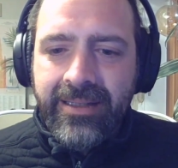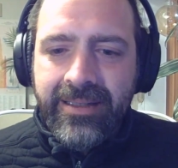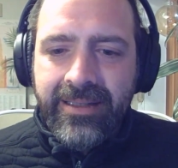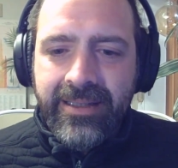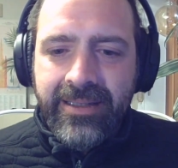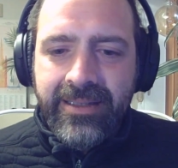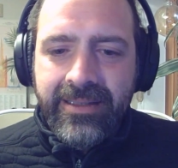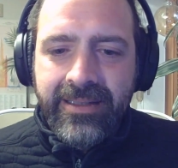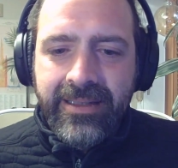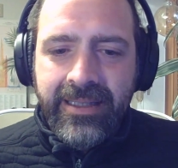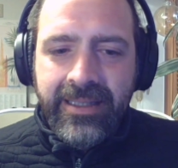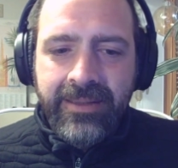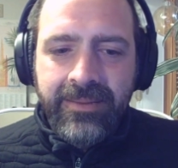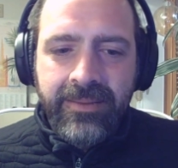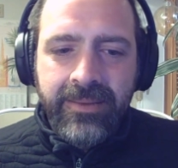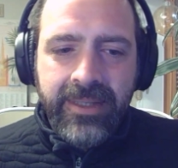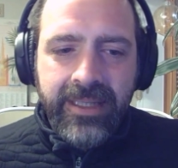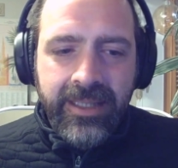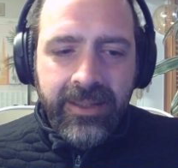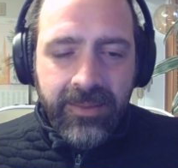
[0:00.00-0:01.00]

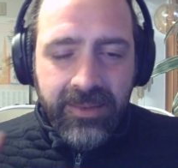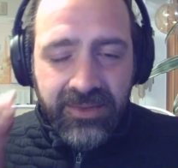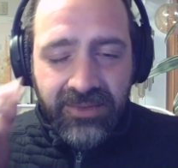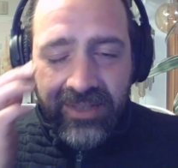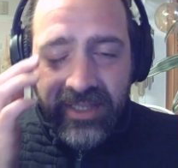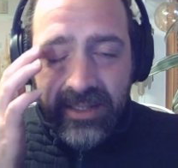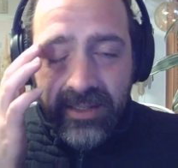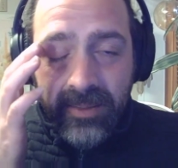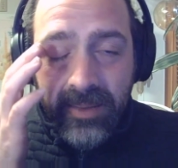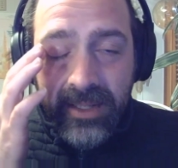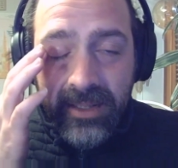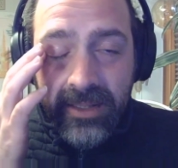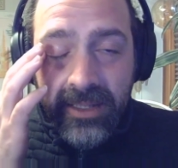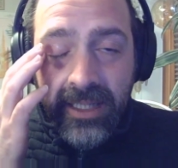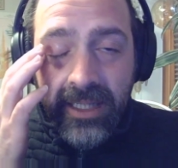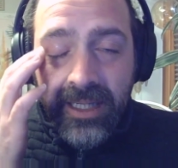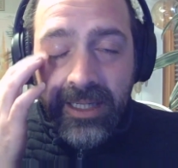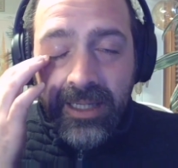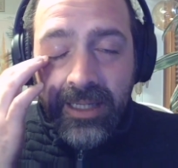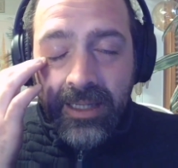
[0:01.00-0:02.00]
It was terrible.
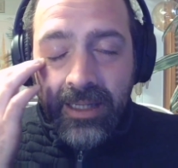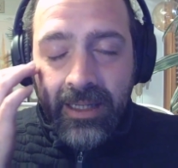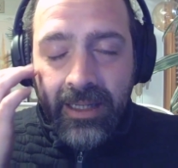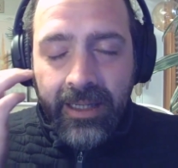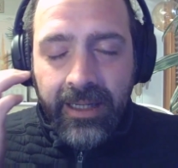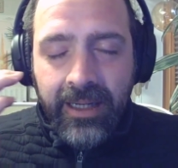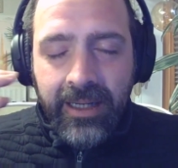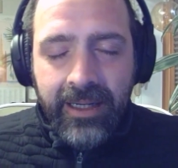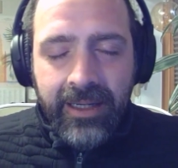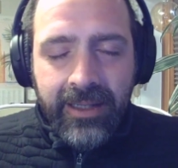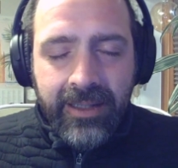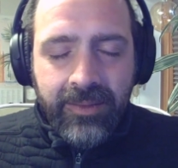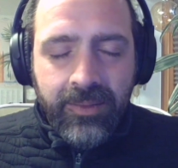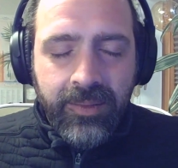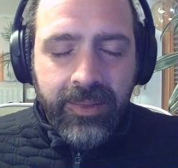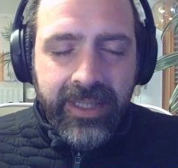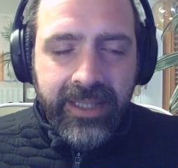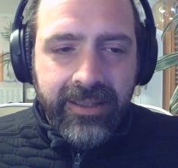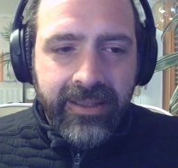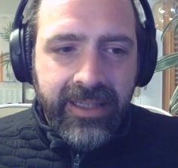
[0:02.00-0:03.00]

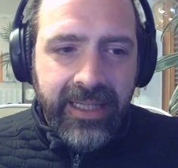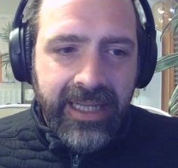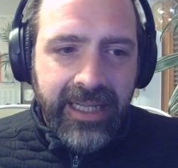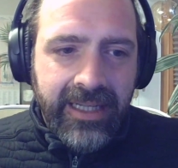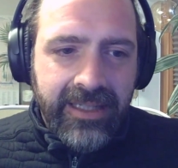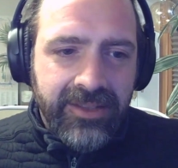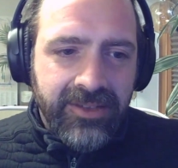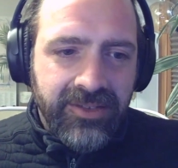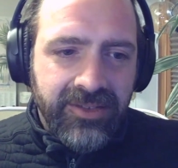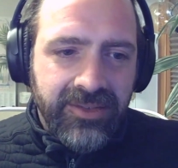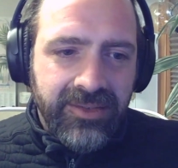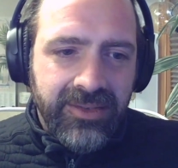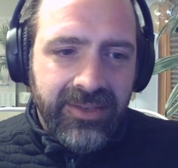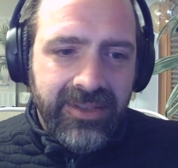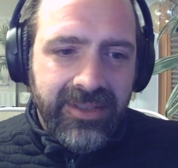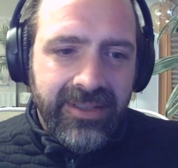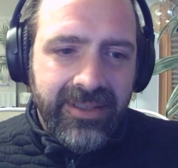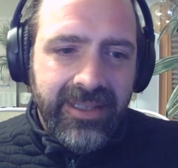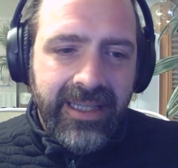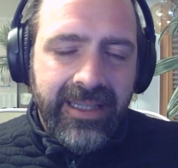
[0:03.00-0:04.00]
Whereas,
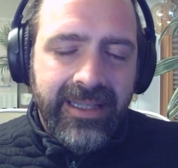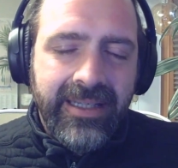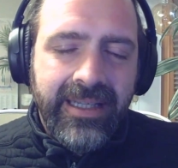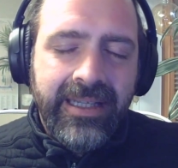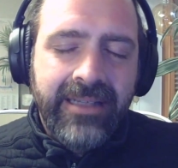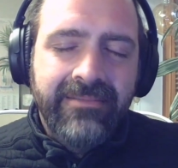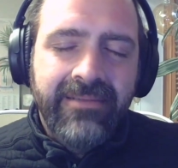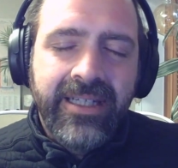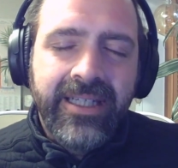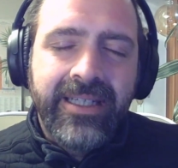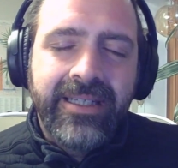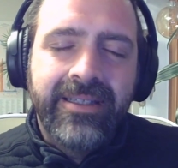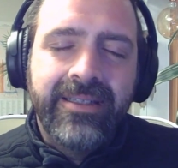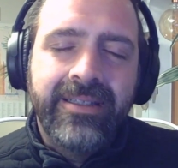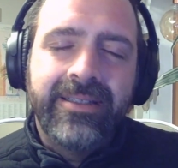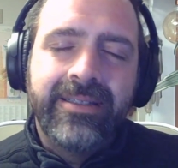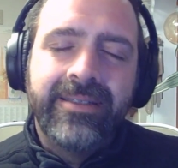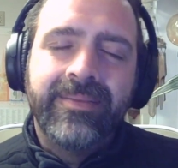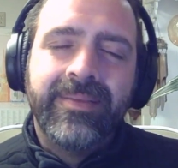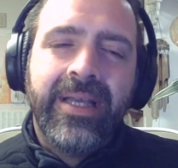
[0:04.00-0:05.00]
and like,
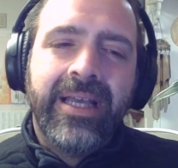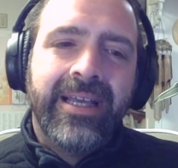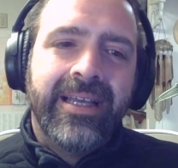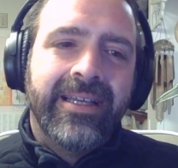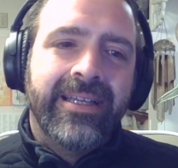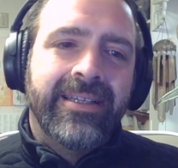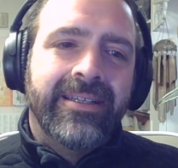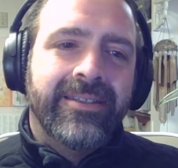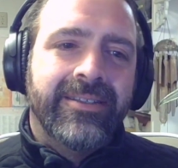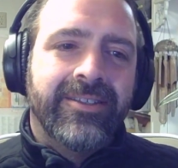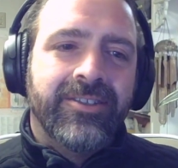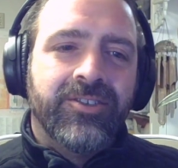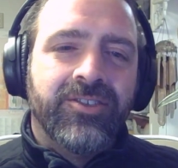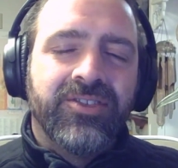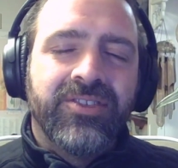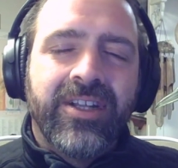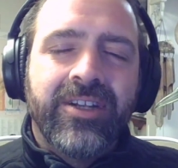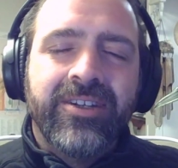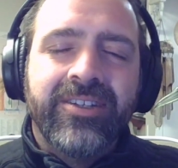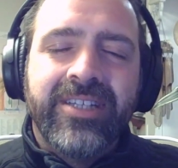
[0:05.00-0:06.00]
they're
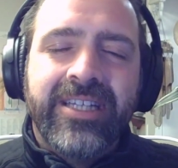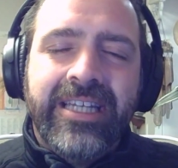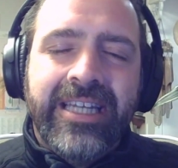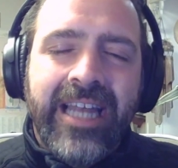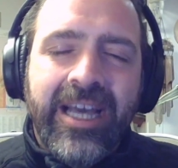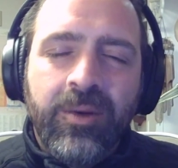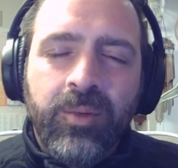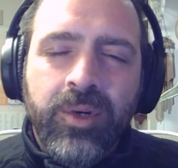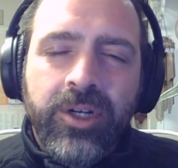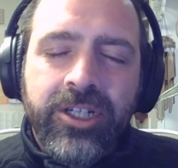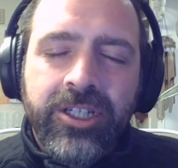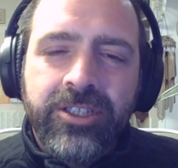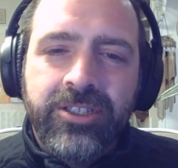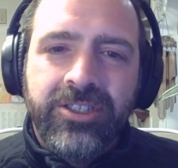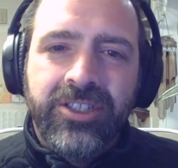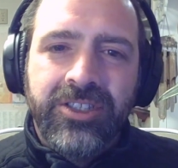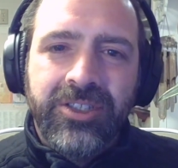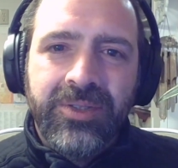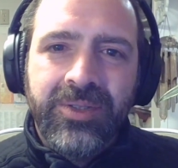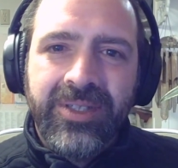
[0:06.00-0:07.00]
starting to network
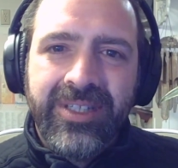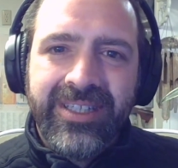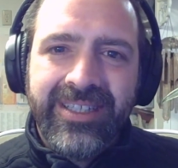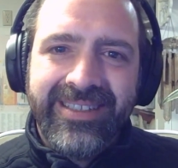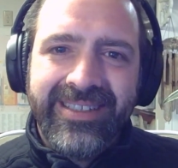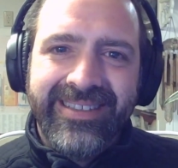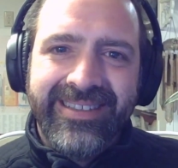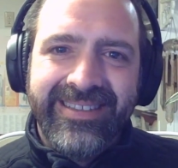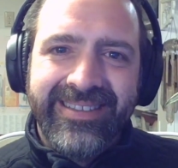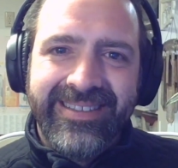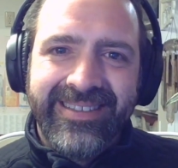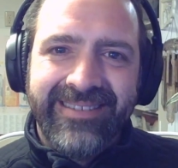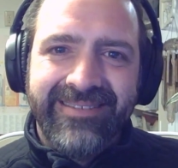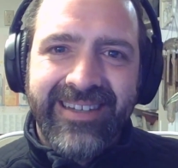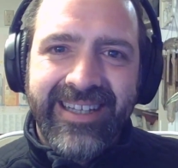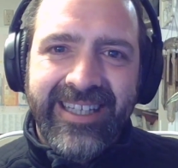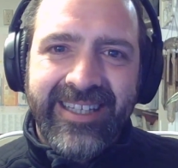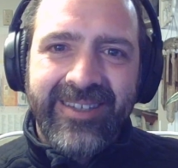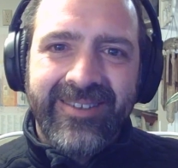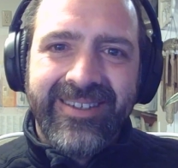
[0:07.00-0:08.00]
too. So
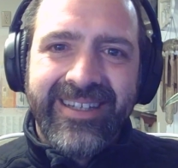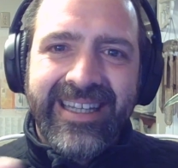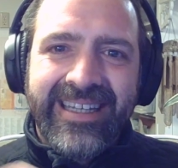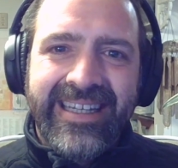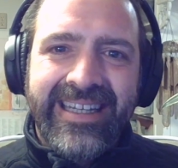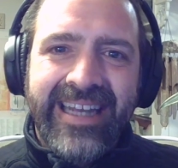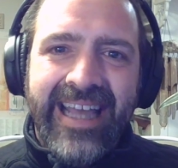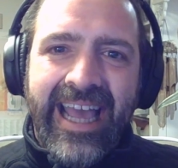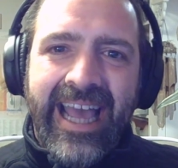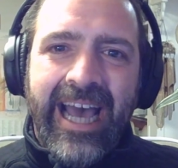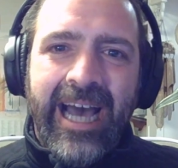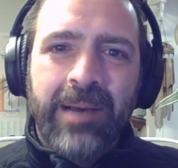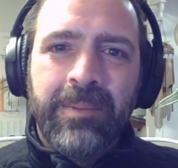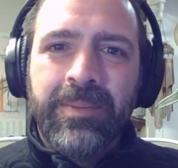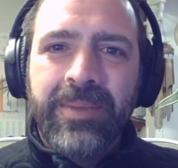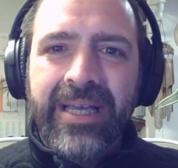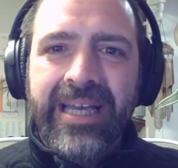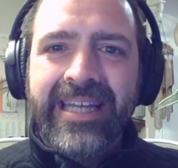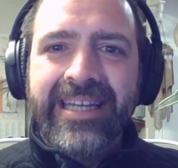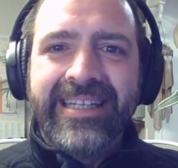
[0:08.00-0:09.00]
like you'll get an app
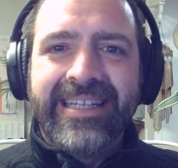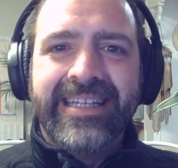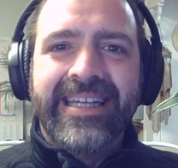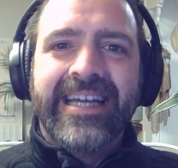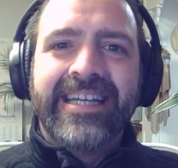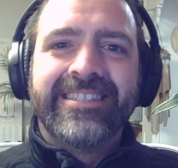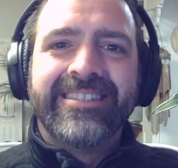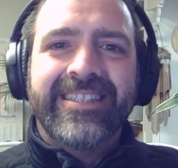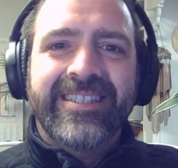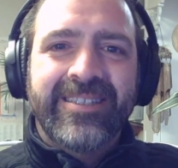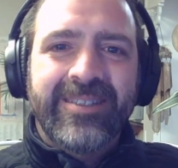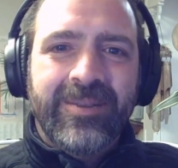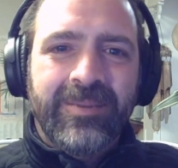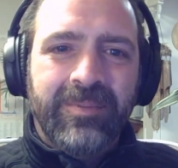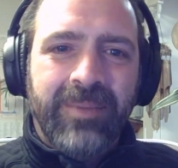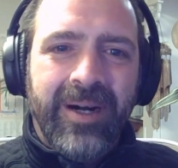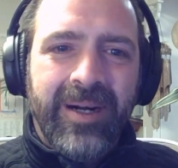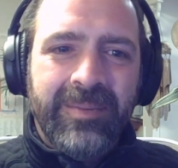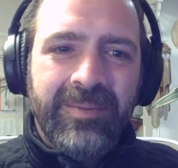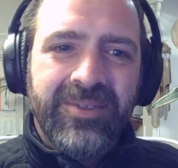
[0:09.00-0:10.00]
and it can actually do
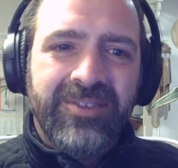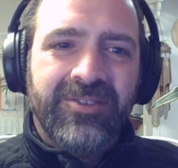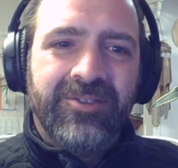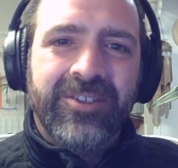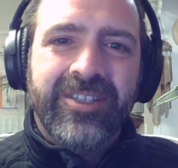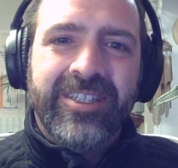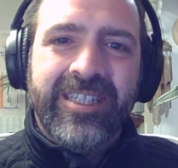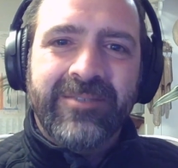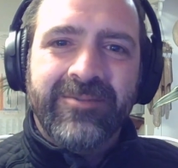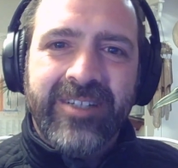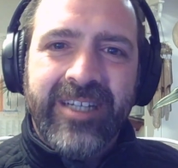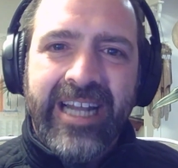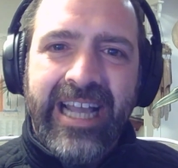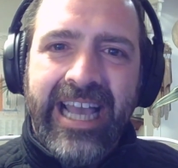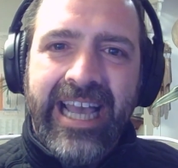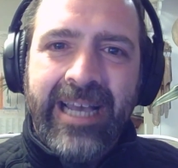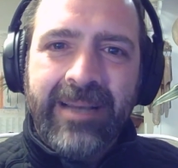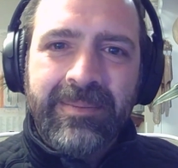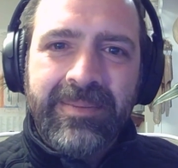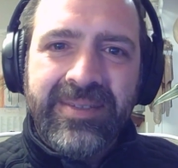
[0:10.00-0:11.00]
pumps for different
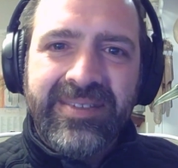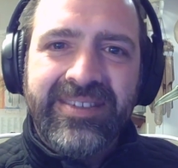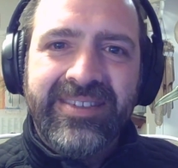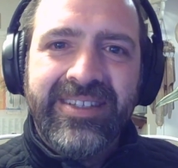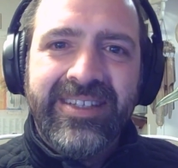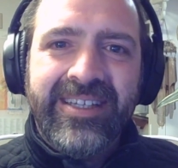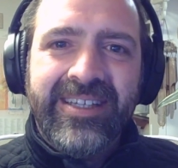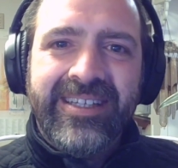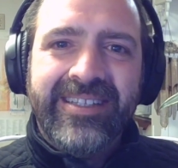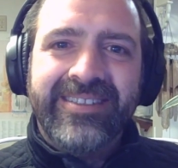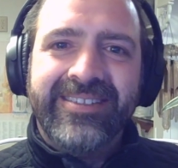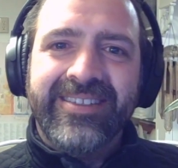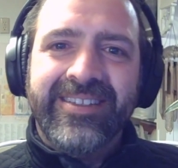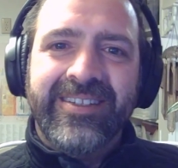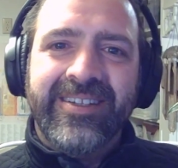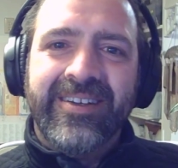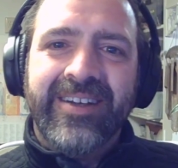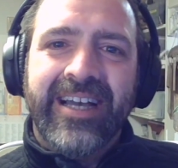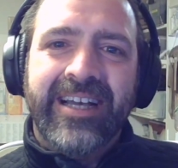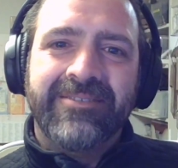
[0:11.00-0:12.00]
apps. So you
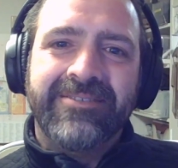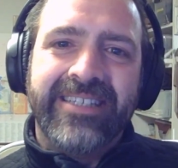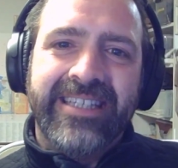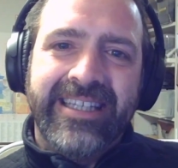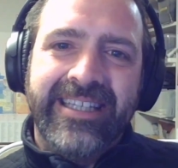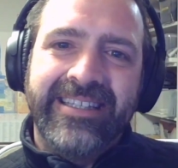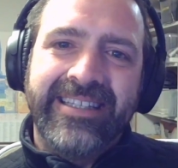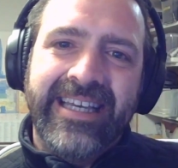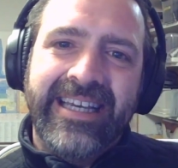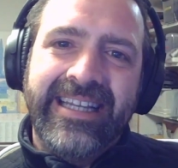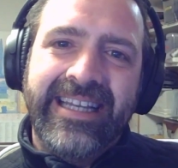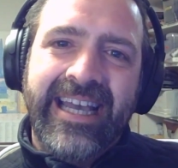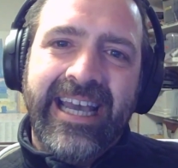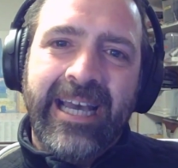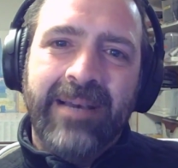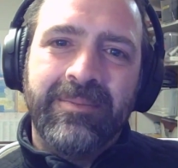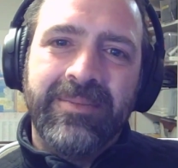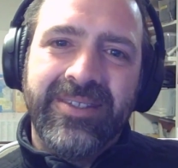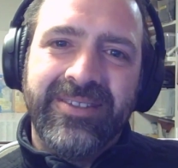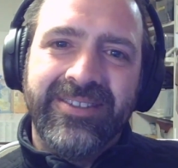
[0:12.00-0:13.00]
don't have to get that
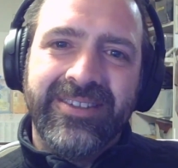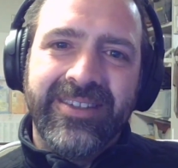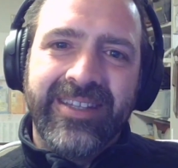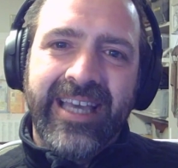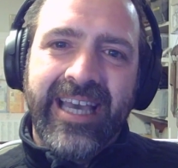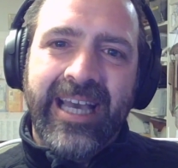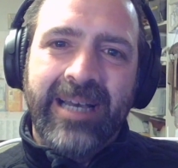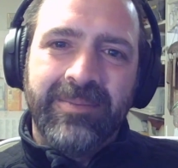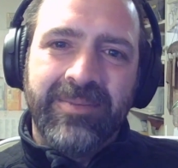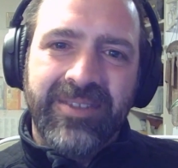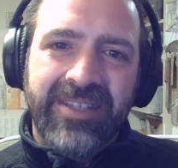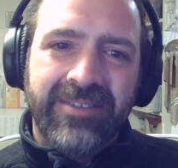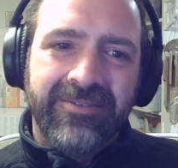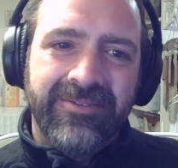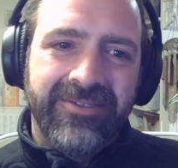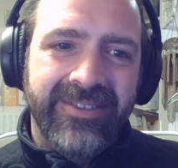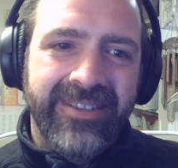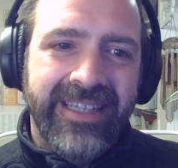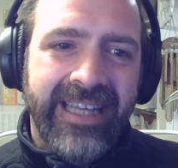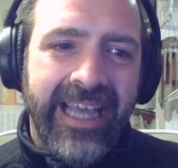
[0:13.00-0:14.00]
app. So the apps have
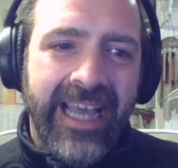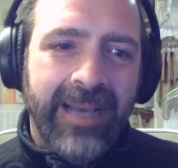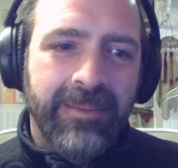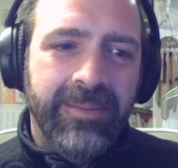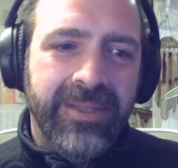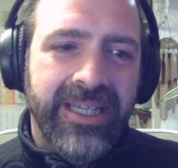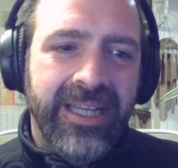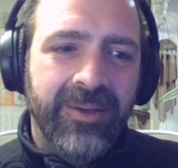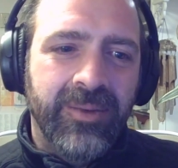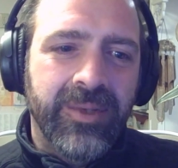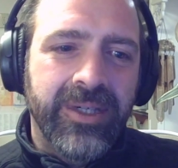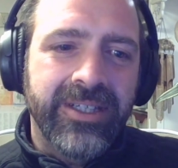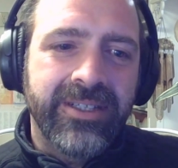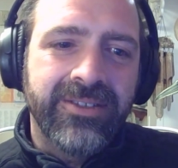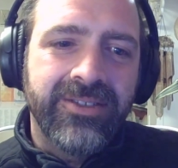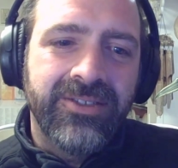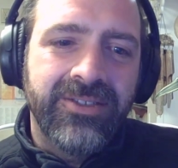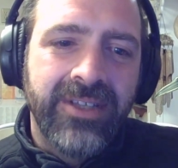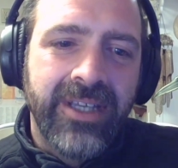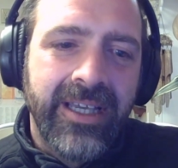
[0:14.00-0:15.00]
app
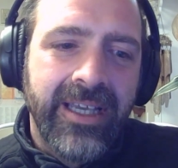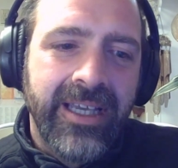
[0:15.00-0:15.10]
networks.